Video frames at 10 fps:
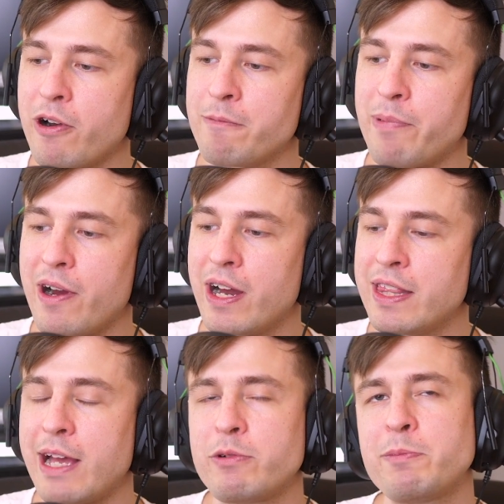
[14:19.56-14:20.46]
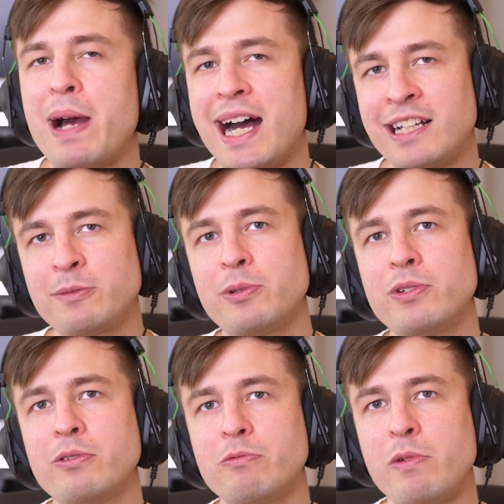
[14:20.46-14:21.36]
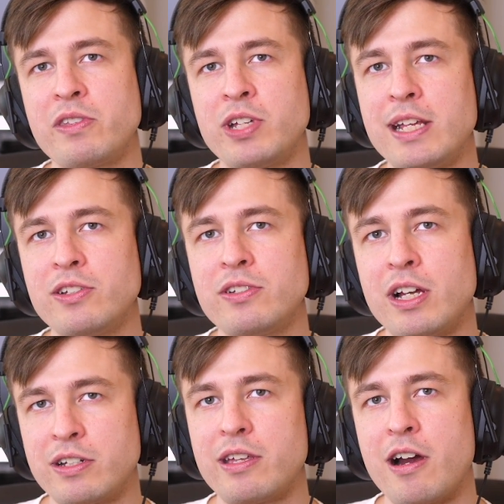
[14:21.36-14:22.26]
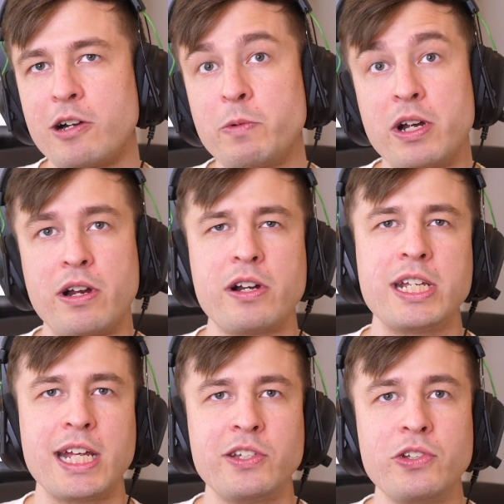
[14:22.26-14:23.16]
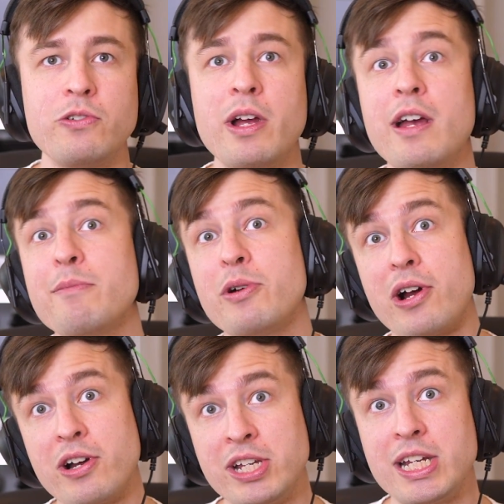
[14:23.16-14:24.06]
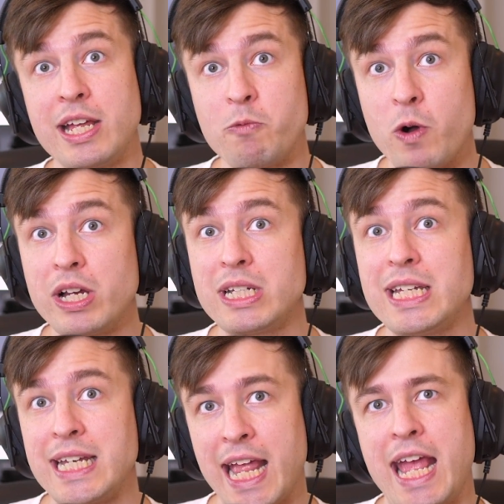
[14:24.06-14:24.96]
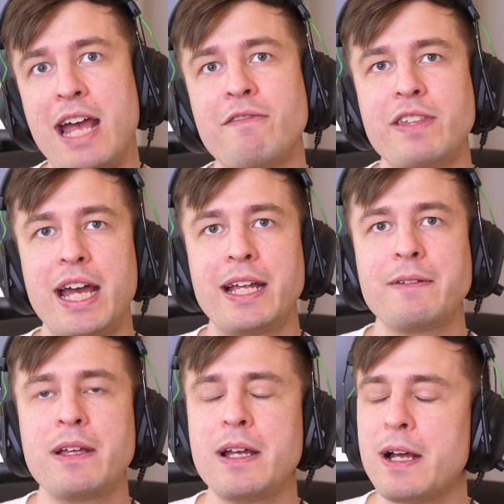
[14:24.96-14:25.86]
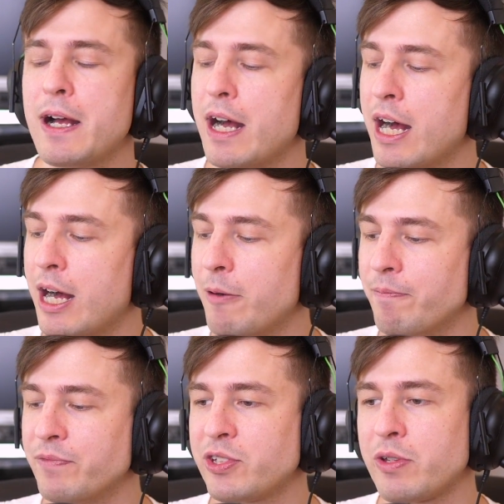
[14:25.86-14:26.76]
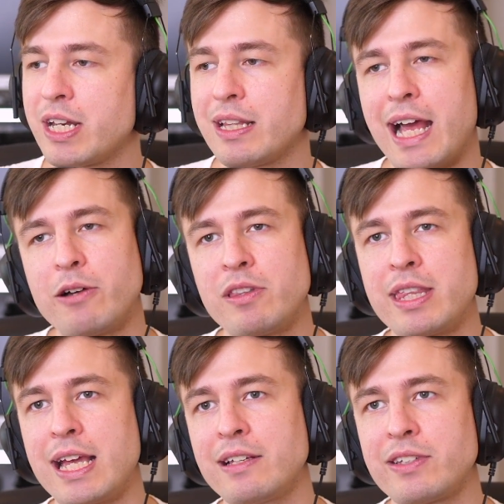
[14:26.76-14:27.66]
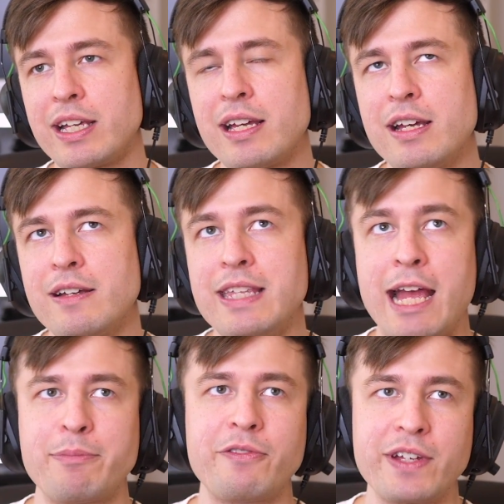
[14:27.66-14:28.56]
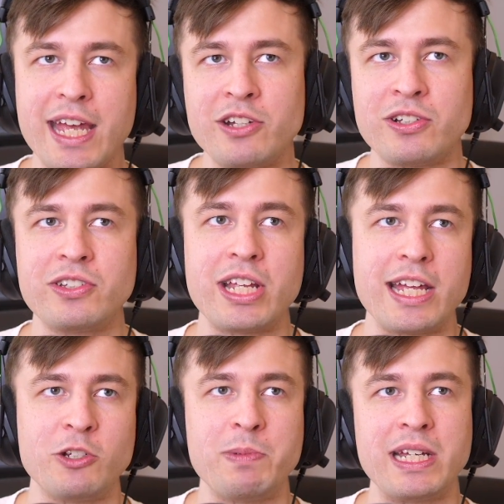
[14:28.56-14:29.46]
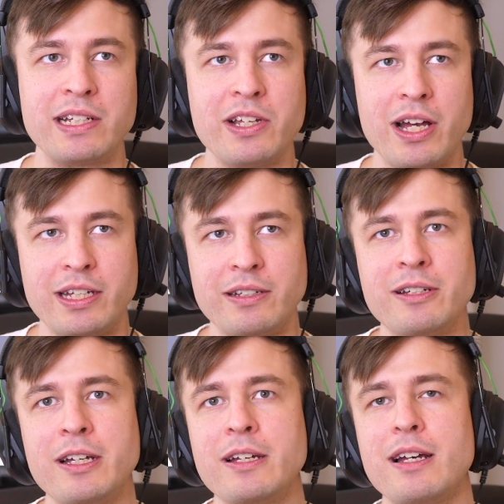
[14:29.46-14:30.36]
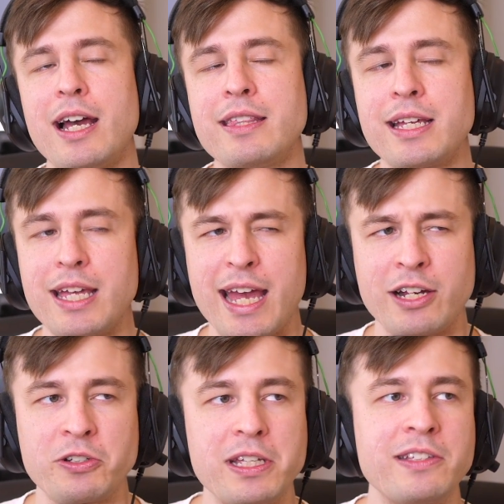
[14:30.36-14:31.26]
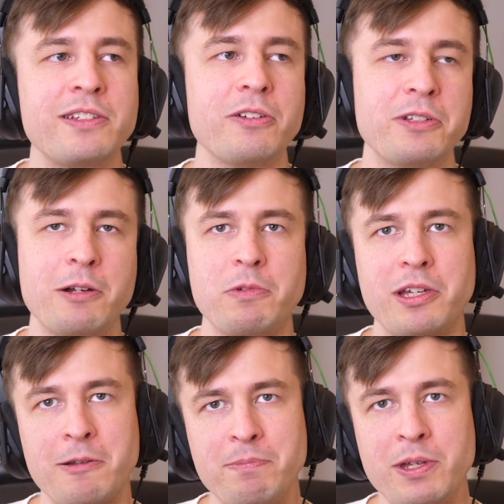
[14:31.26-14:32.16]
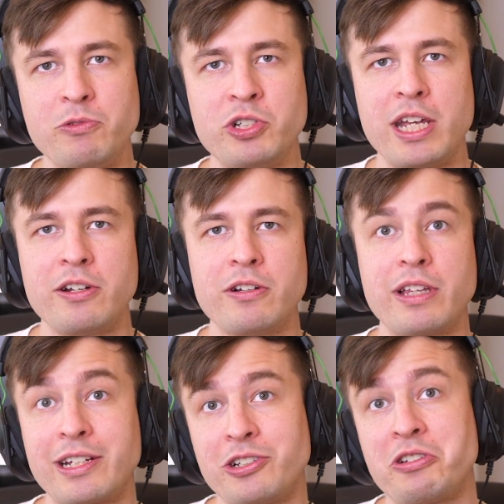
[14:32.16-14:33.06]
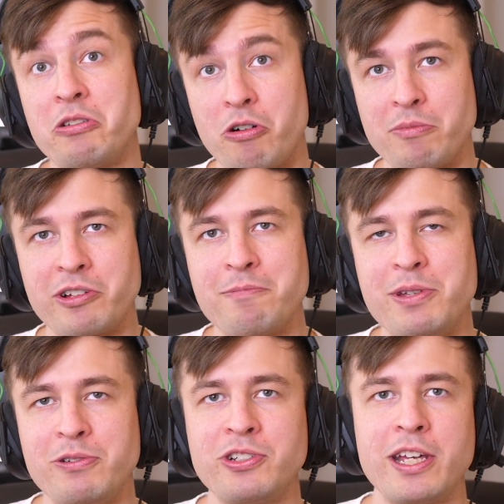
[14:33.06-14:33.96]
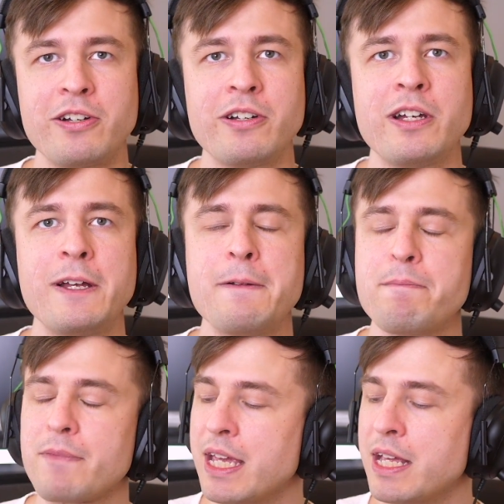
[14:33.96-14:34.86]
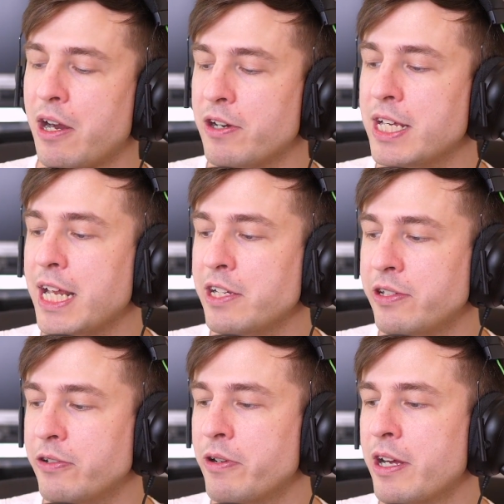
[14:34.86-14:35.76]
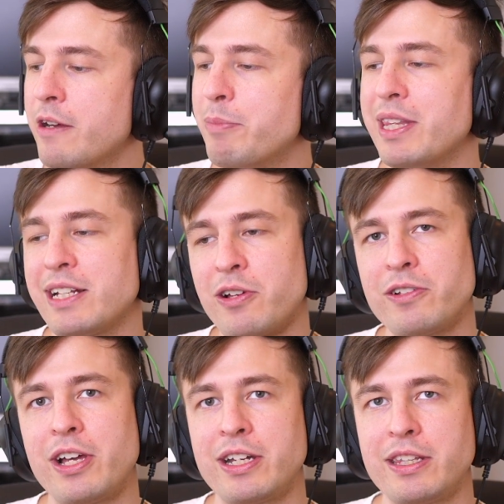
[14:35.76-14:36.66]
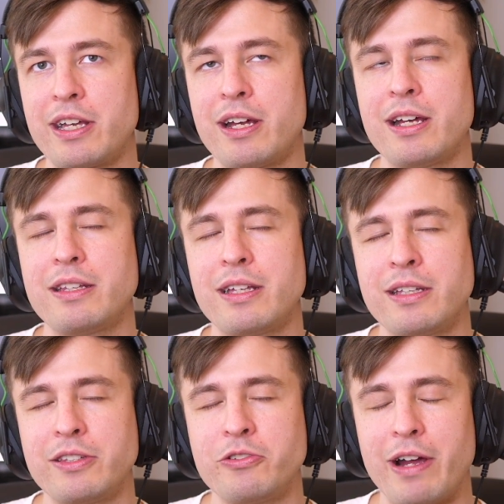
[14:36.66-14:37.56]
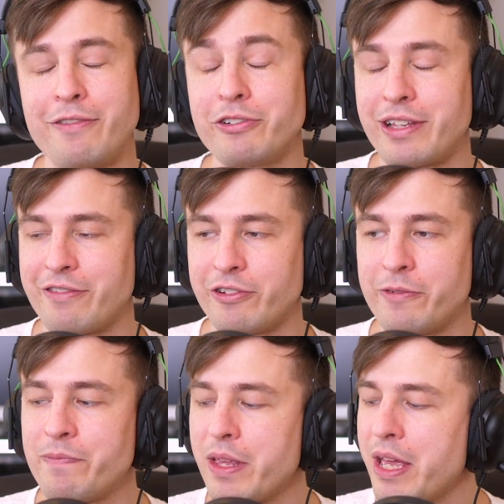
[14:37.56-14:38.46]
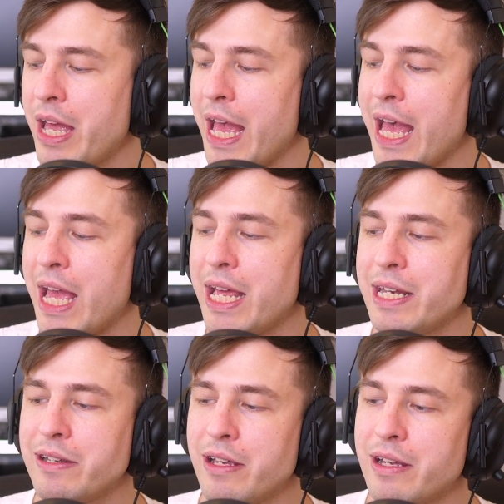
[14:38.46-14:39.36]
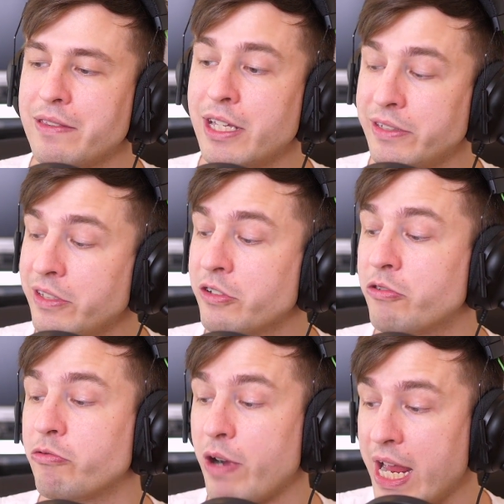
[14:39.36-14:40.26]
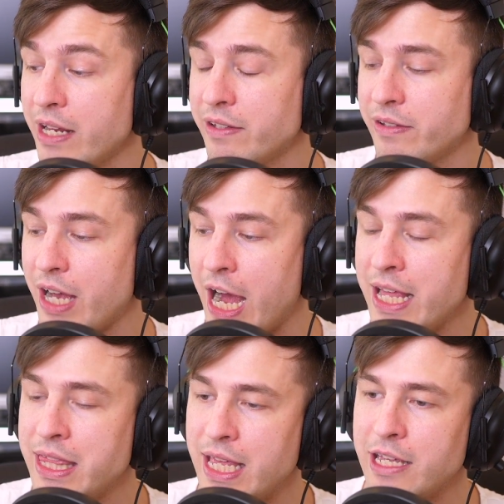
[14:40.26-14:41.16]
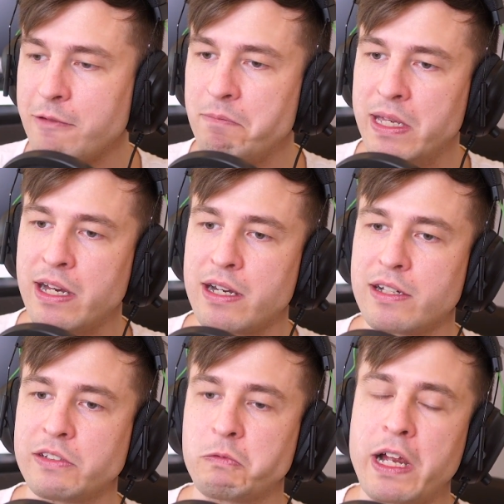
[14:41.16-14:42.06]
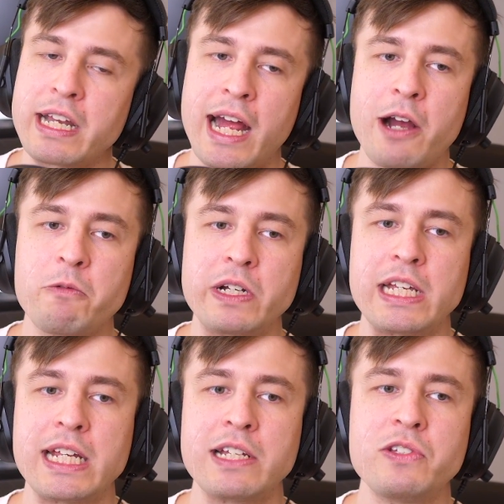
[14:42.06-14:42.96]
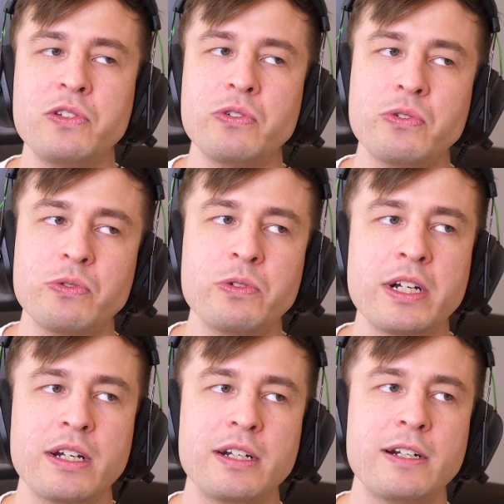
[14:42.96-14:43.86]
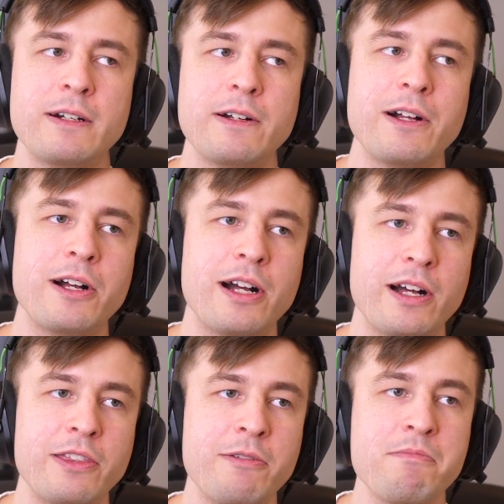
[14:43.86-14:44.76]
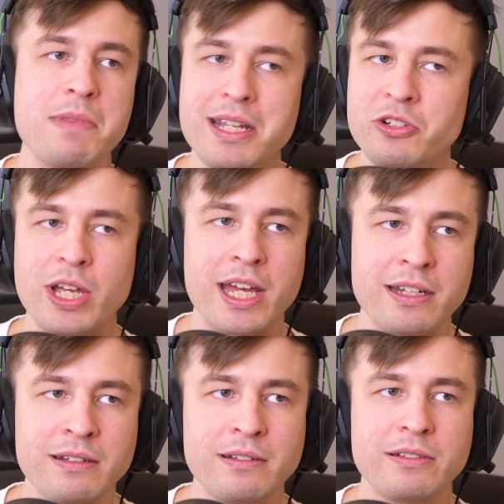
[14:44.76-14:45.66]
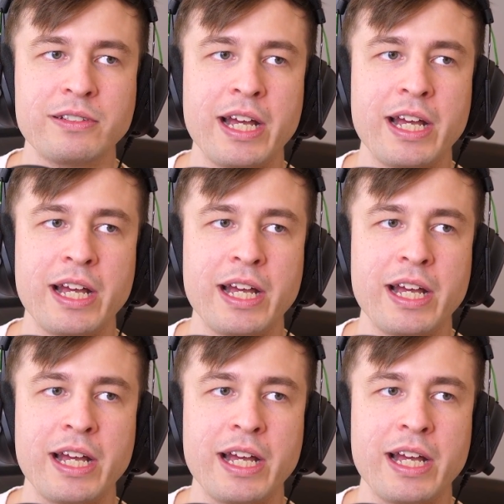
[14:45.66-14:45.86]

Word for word: important part. And that was possible with changes done to the hardware in RDNA 2, but RDNA 1 didn't have that. Um, so that allowed things like the amplification stage being done. I think actually it's still done with a compute shader, like just a normal compute shader in RDNA2, but that's all done the, at, at the driver level. And this is great, I think, because right now we're getting to uh, the mid-gen